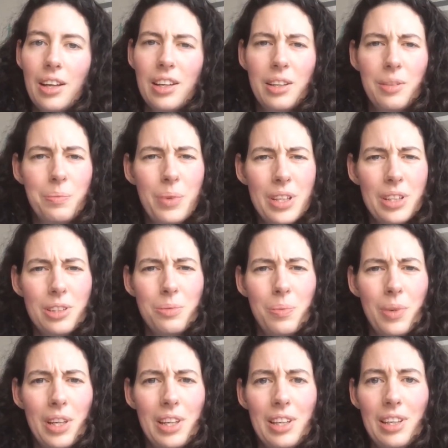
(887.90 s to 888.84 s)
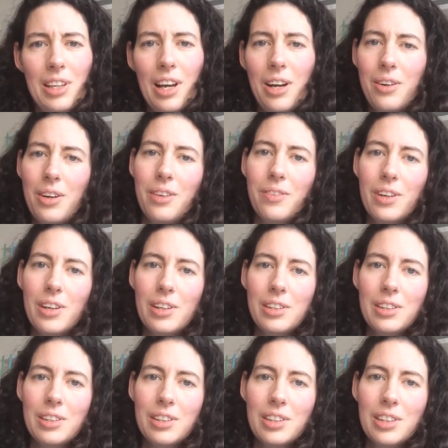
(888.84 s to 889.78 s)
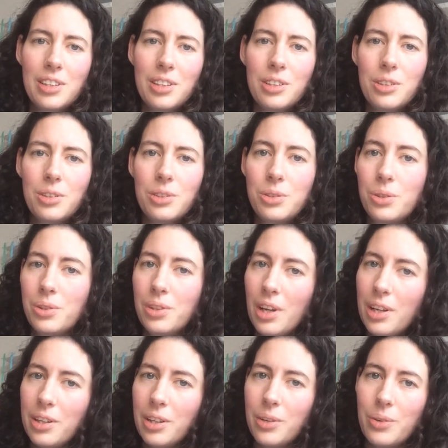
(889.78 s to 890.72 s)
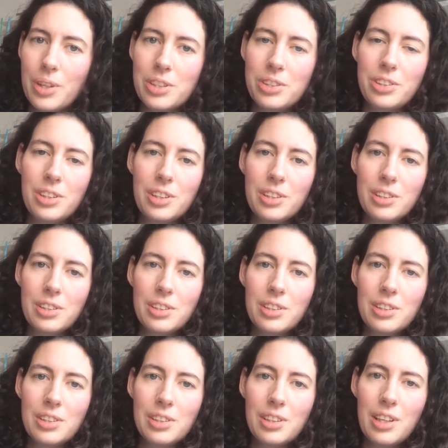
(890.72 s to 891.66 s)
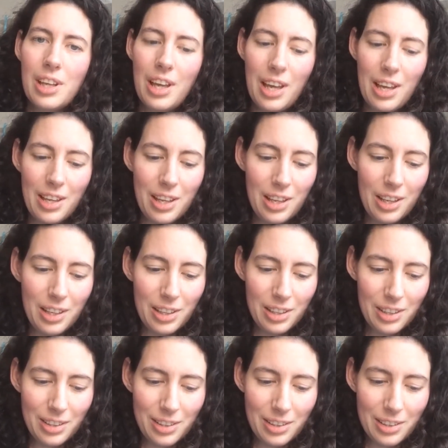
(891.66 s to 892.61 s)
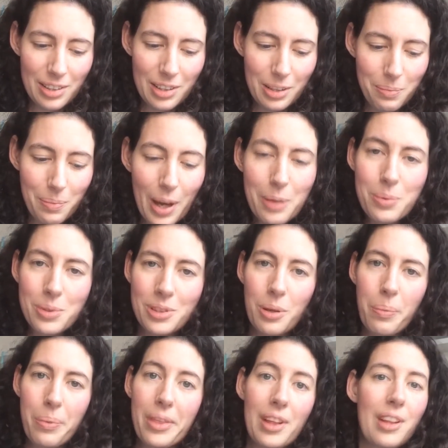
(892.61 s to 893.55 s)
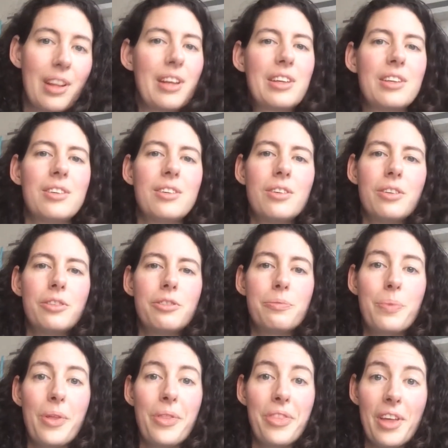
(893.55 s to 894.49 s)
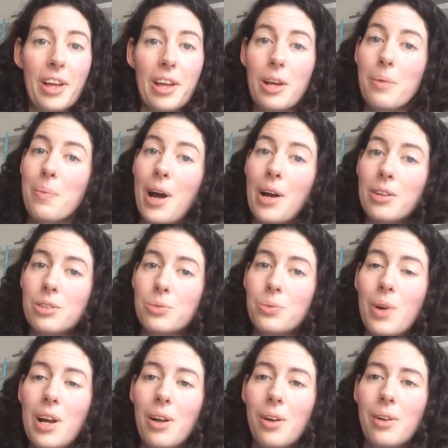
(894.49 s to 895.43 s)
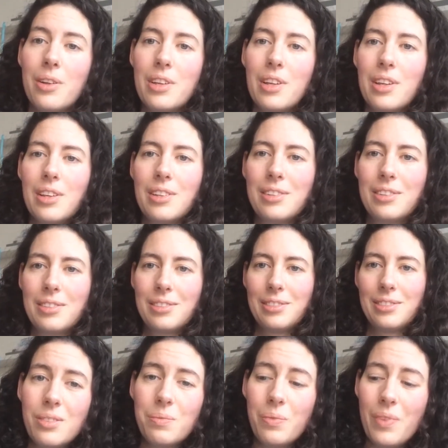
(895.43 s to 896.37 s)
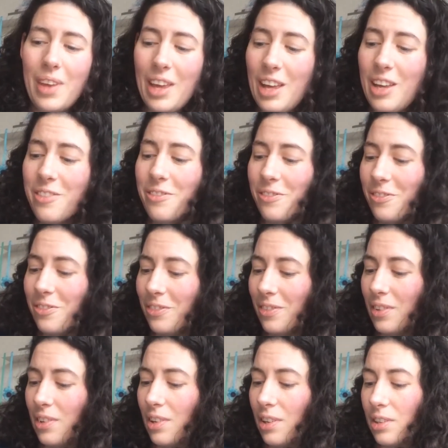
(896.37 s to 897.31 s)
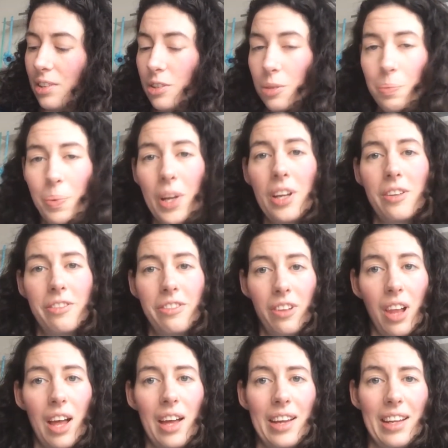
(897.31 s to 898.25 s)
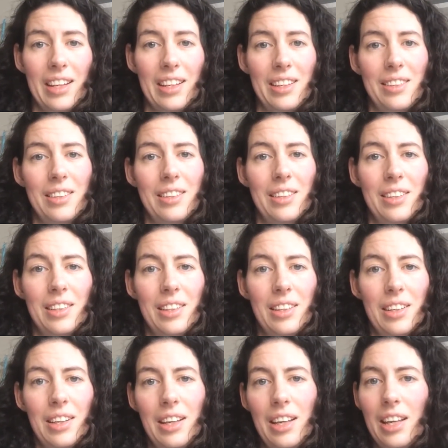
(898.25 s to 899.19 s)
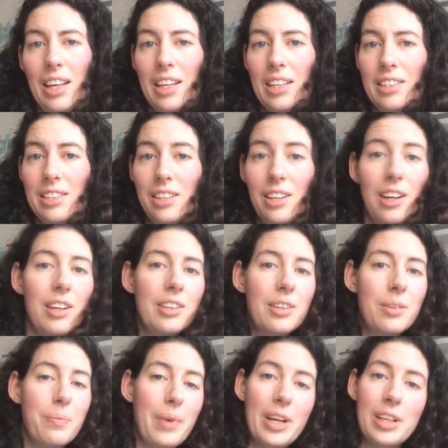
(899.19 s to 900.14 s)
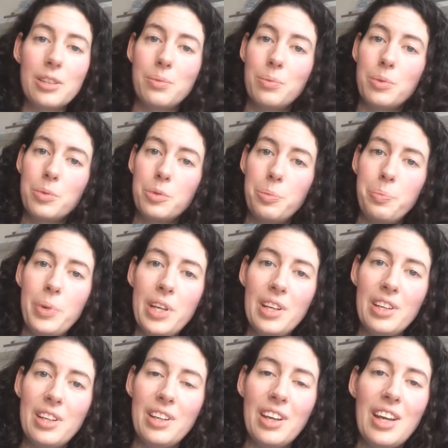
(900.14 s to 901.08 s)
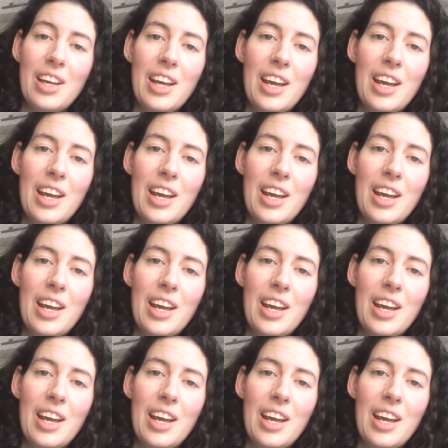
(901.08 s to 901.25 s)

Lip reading: It brings me, however, to another question, and it might be something that you've been thinking about as well. If the speed of light is not maximum speed,